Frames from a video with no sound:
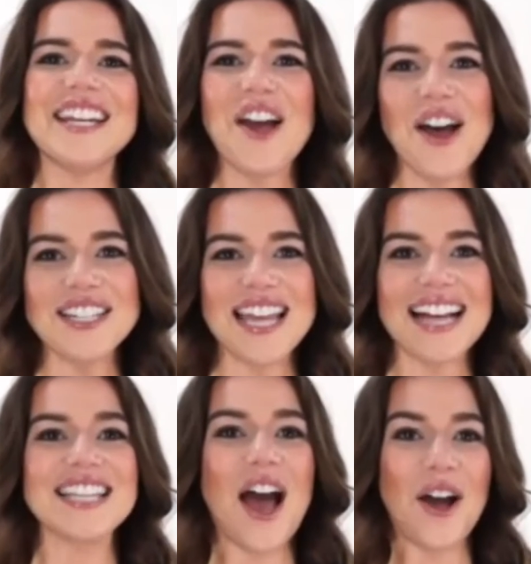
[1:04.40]
some
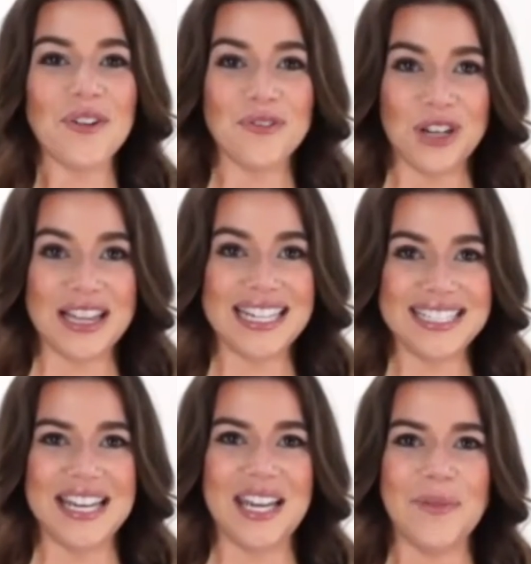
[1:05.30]
positive results
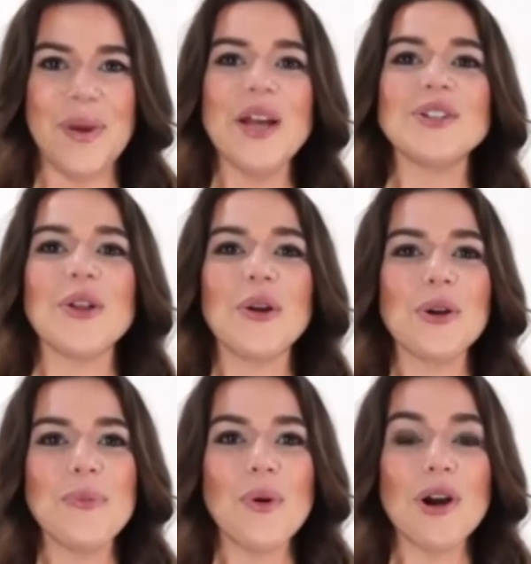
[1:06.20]
in reducing
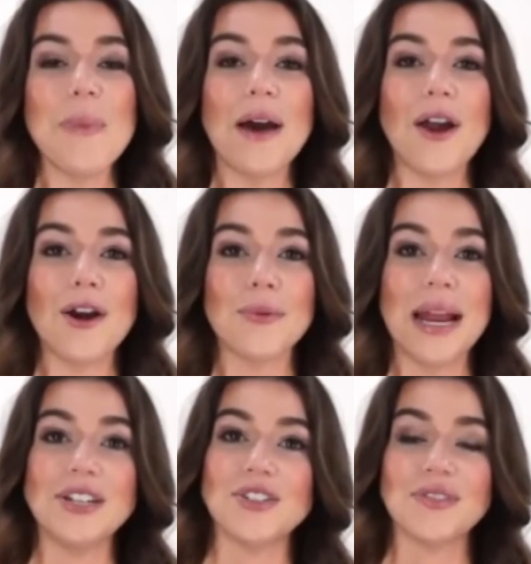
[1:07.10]
bacterial
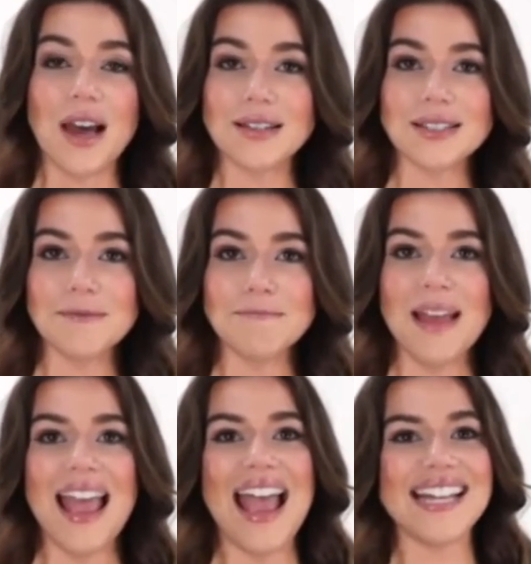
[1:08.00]
infection, but
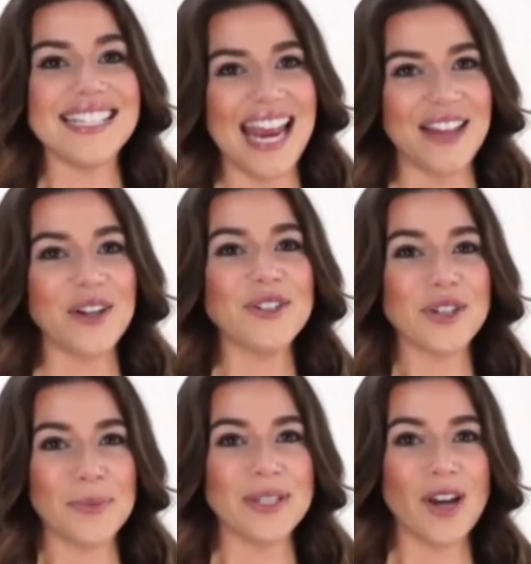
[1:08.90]

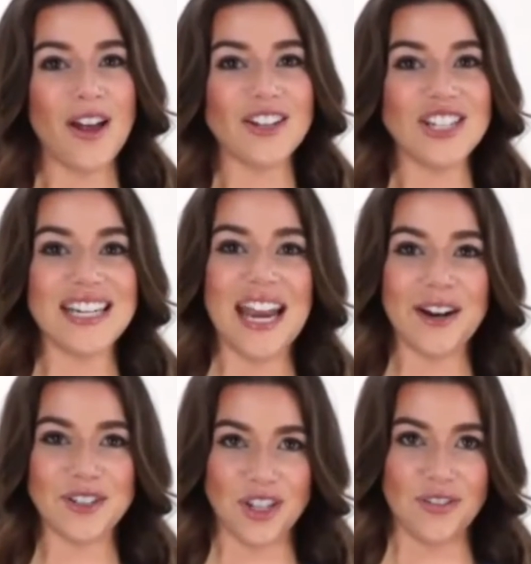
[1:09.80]
unfortunately, statistical